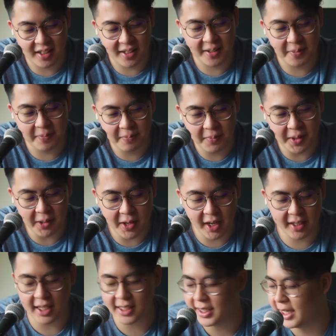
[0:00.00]
But
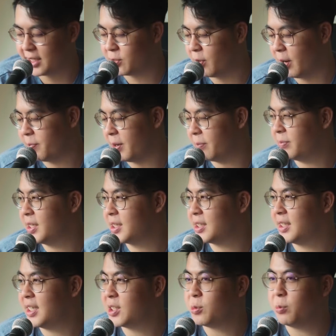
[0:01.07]
okay, let's wrap up
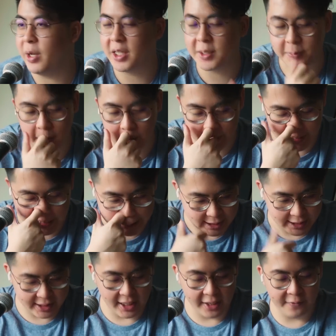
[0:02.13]
this week's podcast.
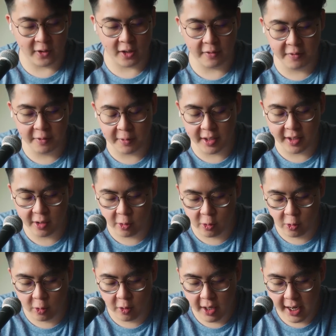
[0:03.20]
I think for everyone
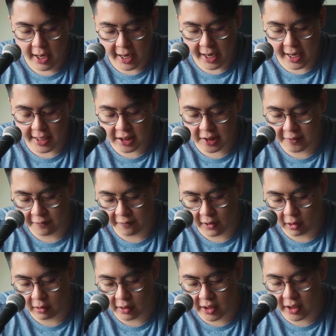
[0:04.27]
who has
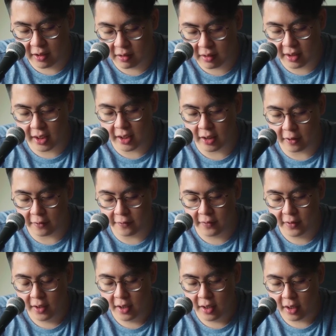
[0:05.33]
felt guilty of,
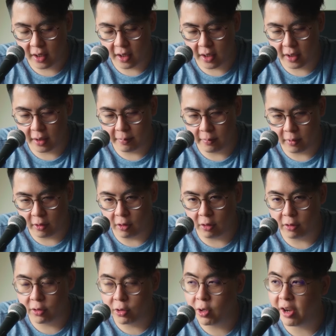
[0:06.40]

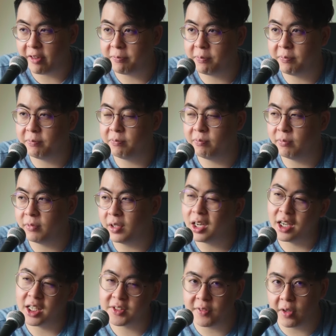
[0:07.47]

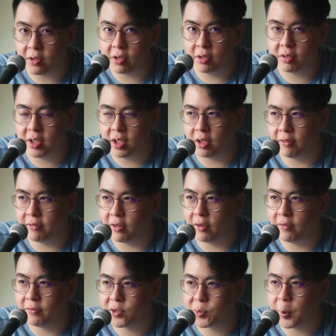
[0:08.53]
has felt guilty
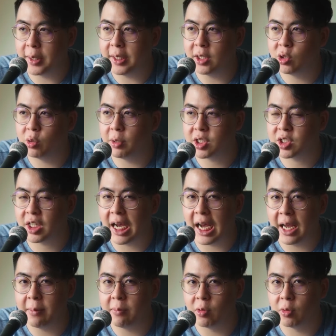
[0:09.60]
of spending too much
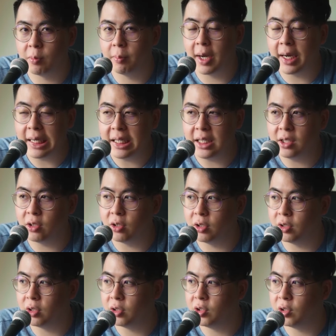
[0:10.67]
time or money
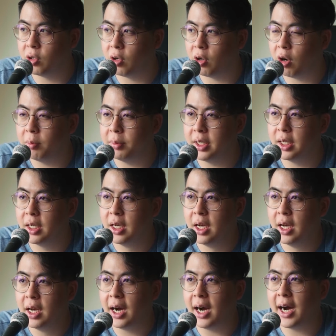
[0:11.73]
on your hobby,
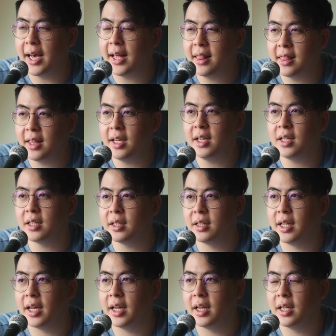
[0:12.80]
I think
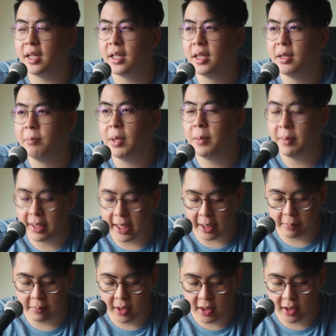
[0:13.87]
that maybe
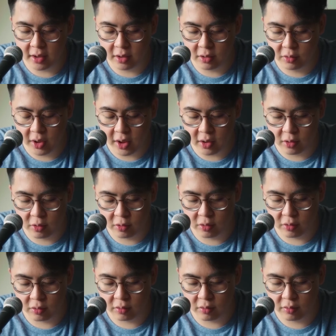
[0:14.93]
like me, you need
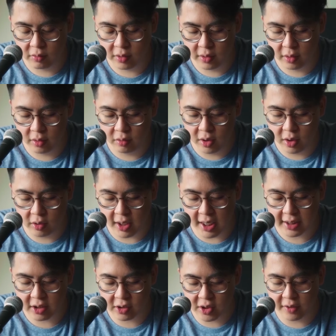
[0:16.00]
to
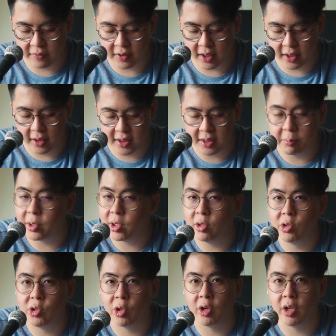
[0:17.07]
ask yourself again, does it bring
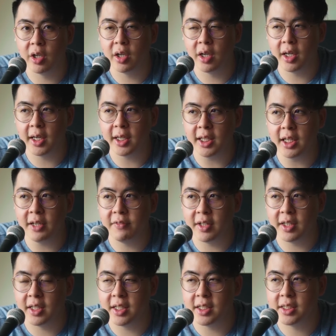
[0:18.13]
you joy? And I think if
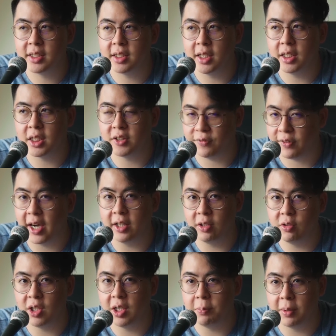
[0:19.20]
it does, it's fine
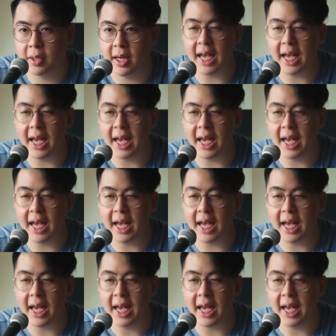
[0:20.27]
to keep it.